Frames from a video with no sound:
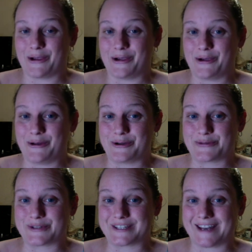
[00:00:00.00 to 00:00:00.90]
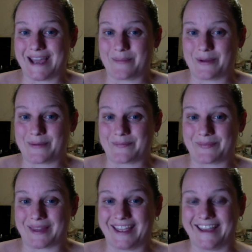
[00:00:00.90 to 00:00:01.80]
who knows what's going to happen.
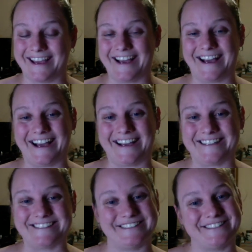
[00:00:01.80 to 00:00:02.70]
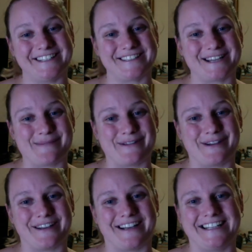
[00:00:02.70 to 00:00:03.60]
Until next time though,
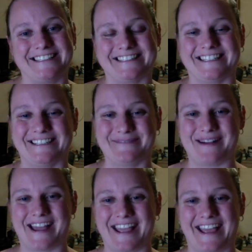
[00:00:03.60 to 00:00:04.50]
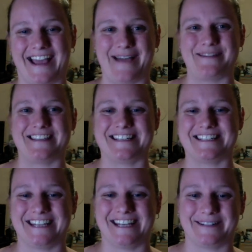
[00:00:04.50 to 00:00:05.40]
guys. Bye. Happy
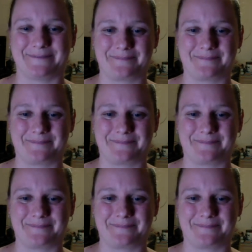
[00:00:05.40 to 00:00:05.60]
stitching.